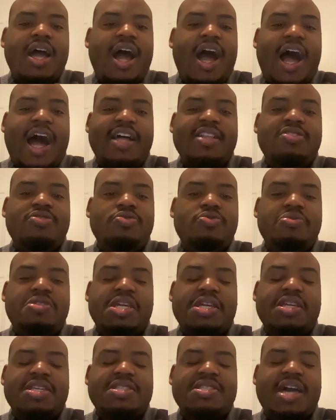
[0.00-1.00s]
I do
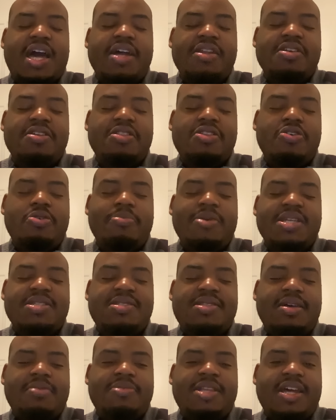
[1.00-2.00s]
think it's kind of a little
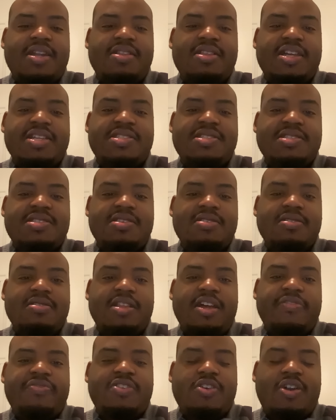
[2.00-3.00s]
messed up that Alexis
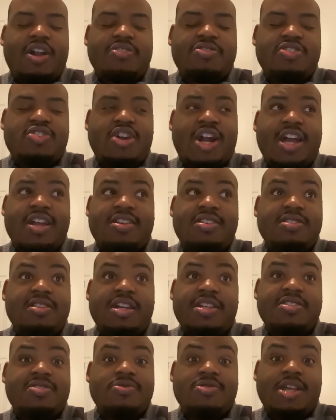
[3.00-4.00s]
left her out to dry, because
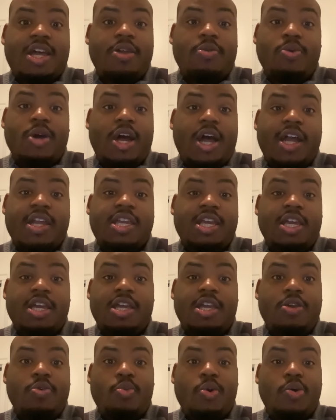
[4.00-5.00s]
Alexis was like, well, I
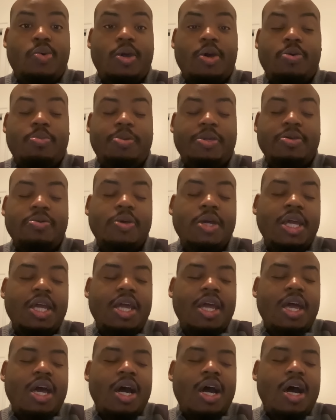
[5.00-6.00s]
can't and won't help you.
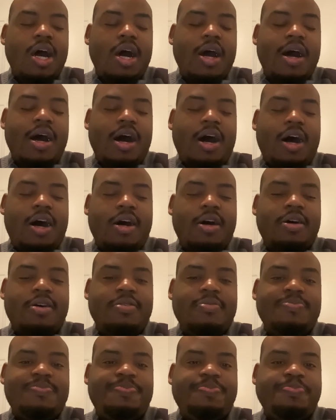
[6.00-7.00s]

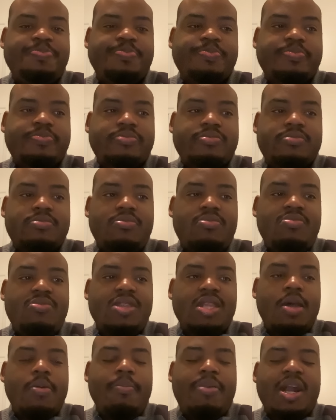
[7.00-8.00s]
But
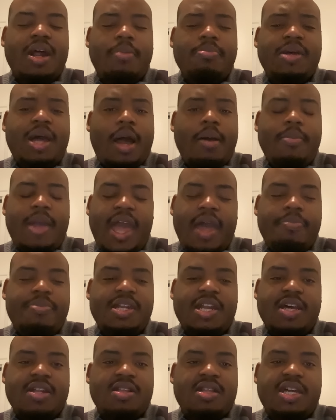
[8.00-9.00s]
I'm happy
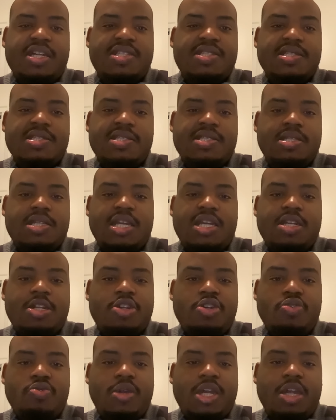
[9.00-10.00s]
that Alexis is getting a
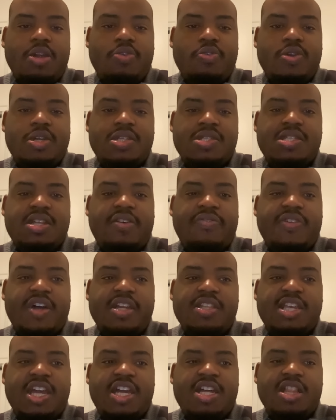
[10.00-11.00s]
new hearing and stuff
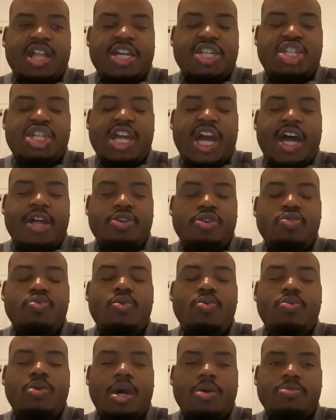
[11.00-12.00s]
like that. Like, she got
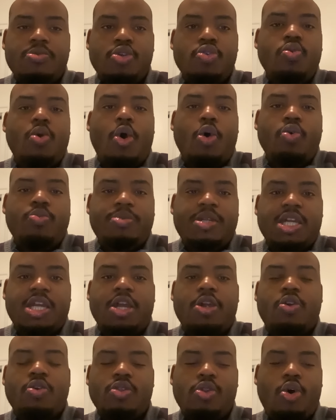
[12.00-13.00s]
new hope to
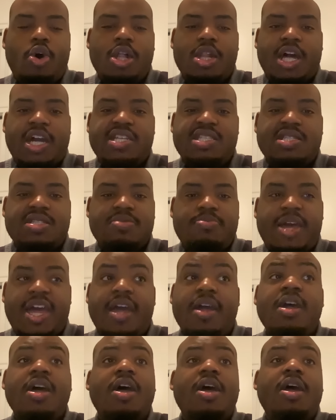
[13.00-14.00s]
get her law license
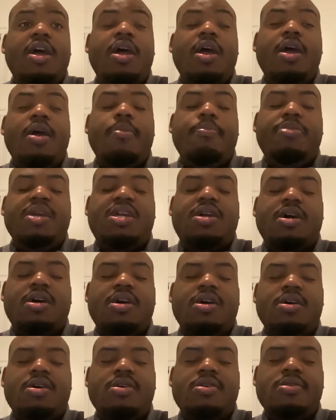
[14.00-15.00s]
back,
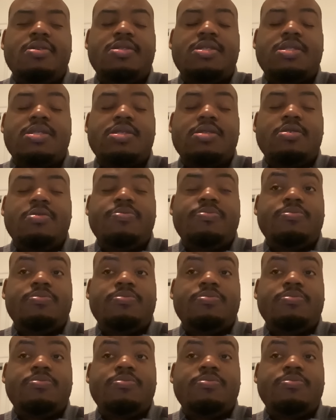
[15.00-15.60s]
because